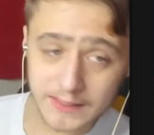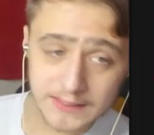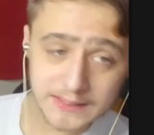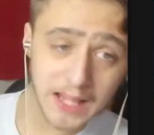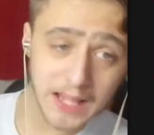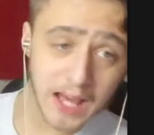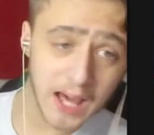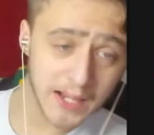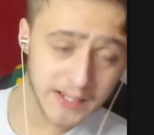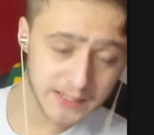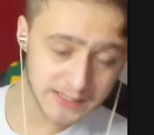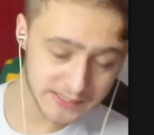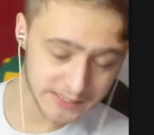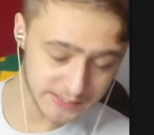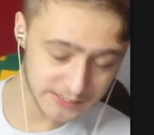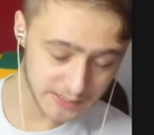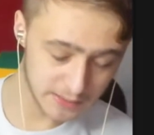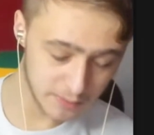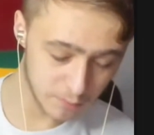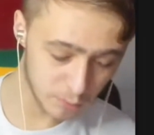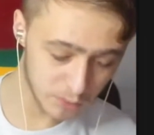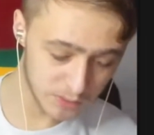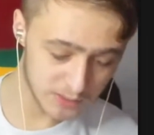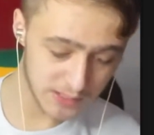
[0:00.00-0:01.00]
the start of the
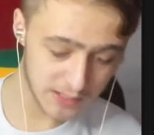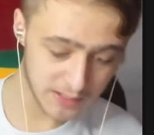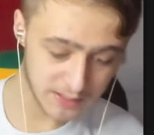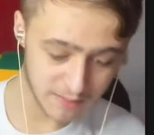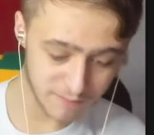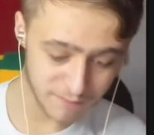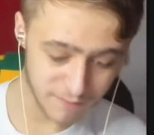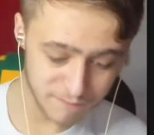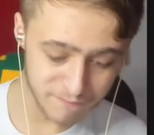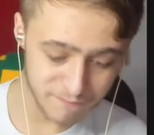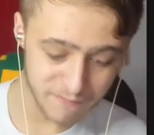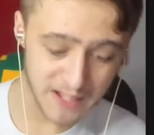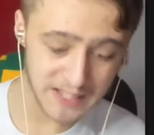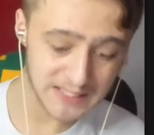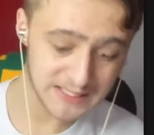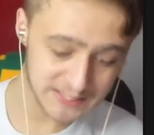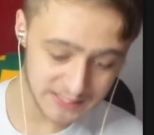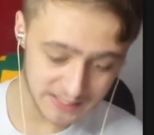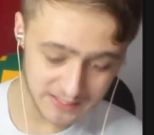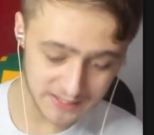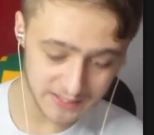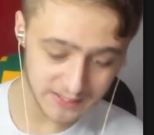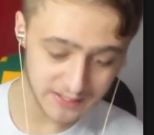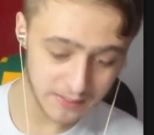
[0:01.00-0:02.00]
season, you would have said they've
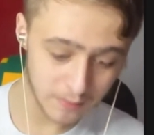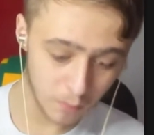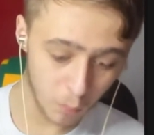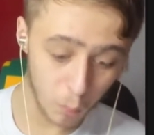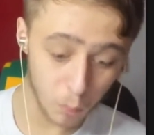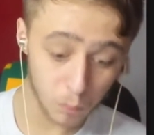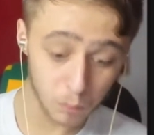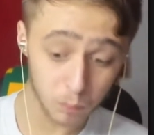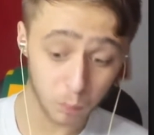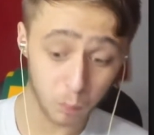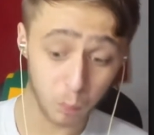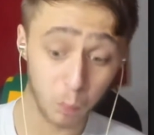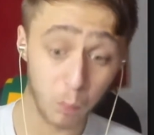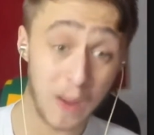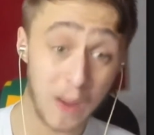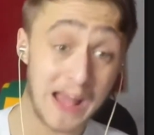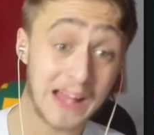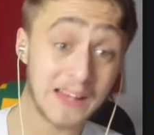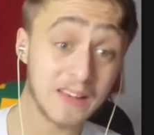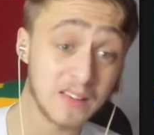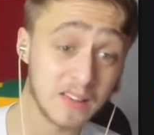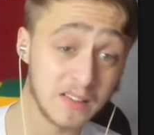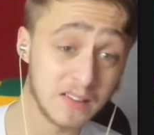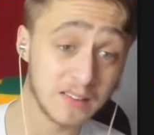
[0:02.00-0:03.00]
invested
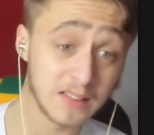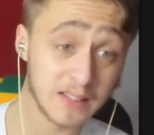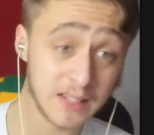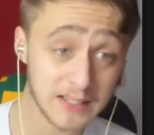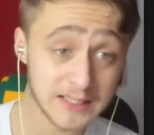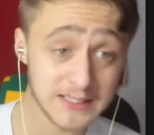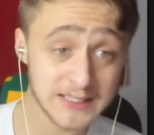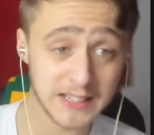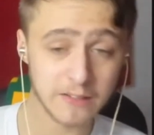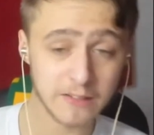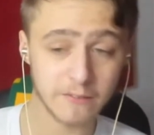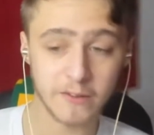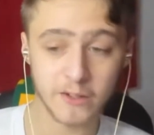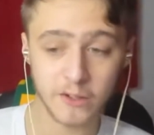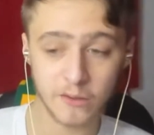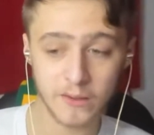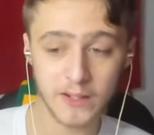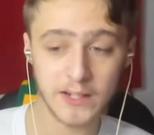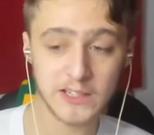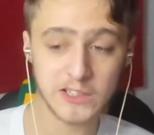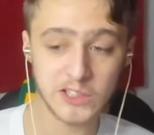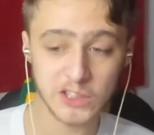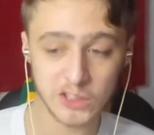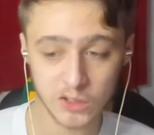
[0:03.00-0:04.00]
well, considering
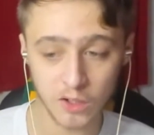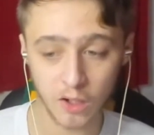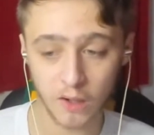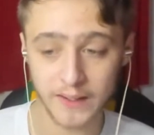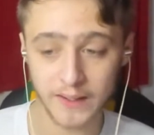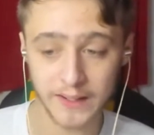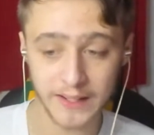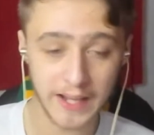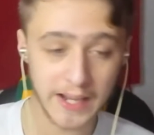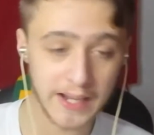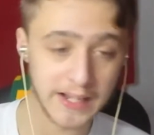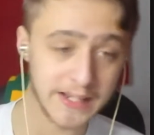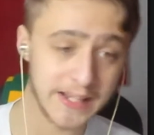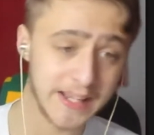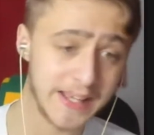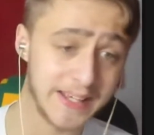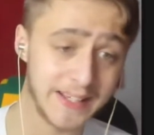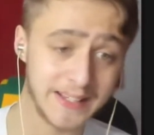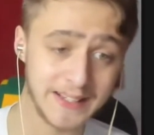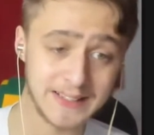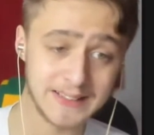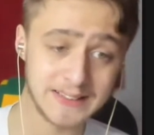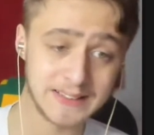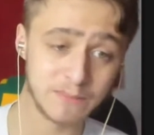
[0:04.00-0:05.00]
Grealish has gone and getting
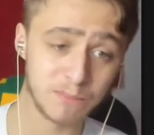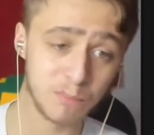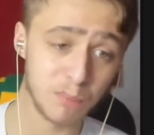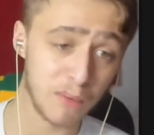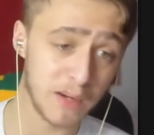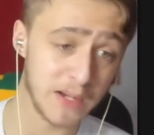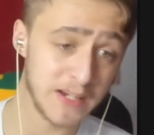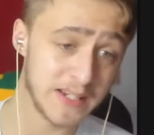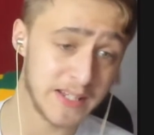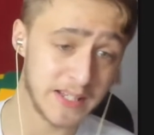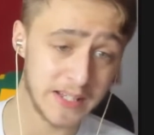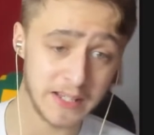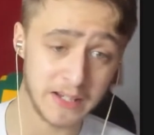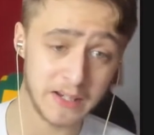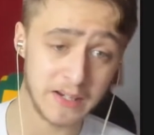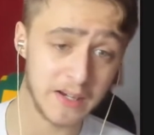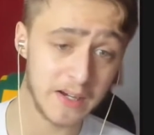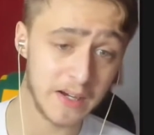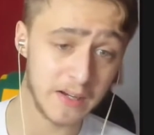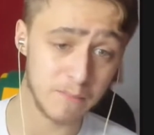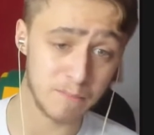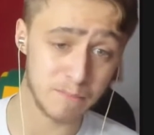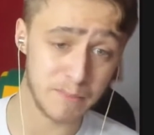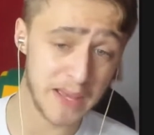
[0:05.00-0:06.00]
Ings,
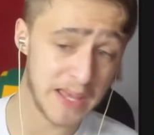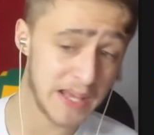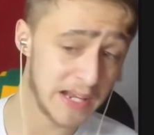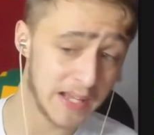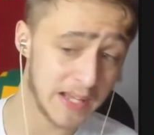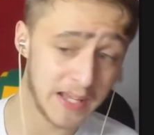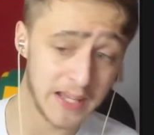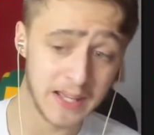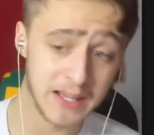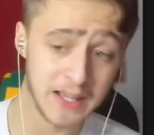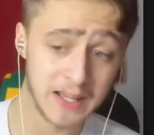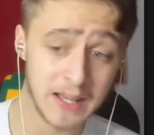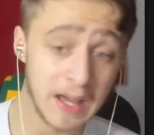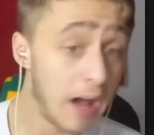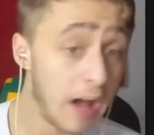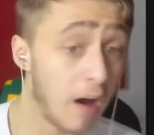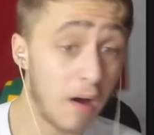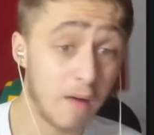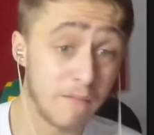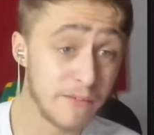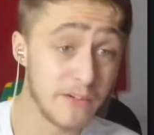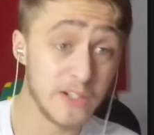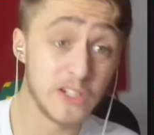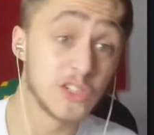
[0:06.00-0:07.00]
Buendia, and Bailey.
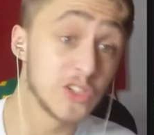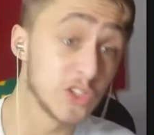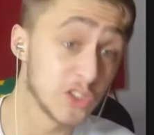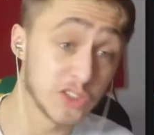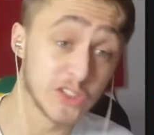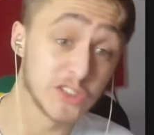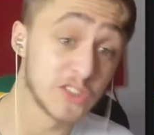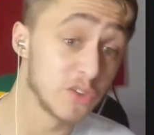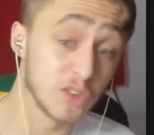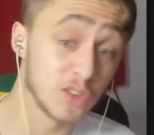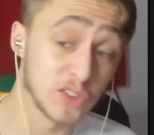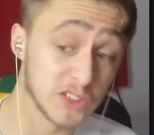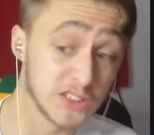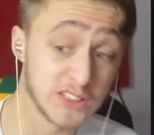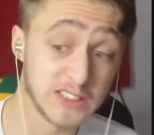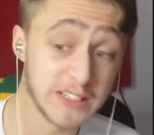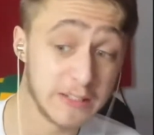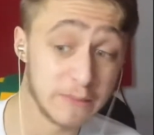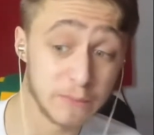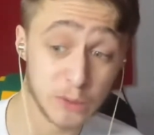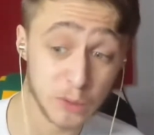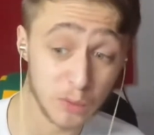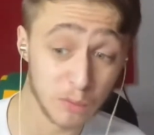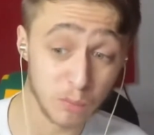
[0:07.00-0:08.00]
However, it just doesn't
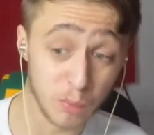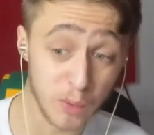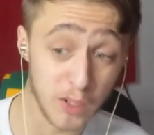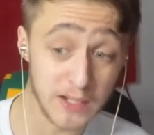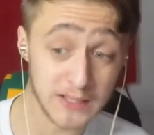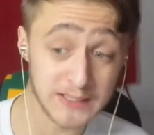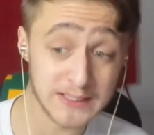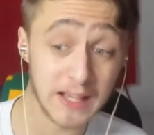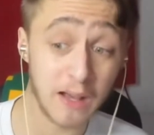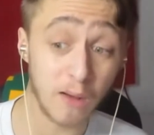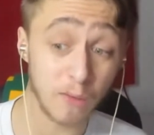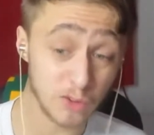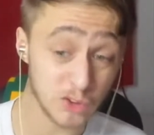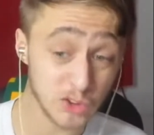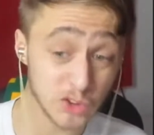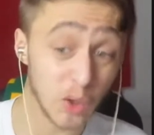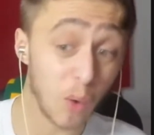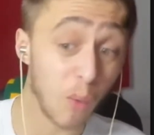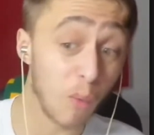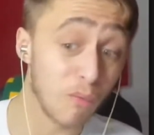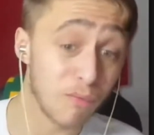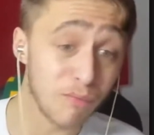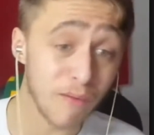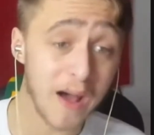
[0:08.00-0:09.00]
seem to have worked out
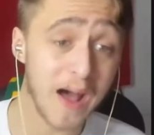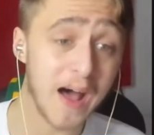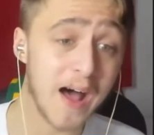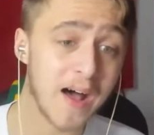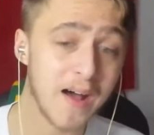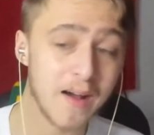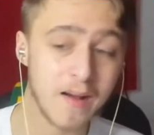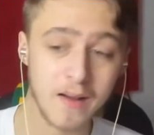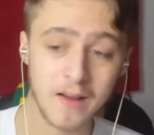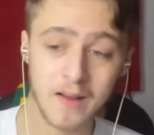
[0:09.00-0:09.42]
so far.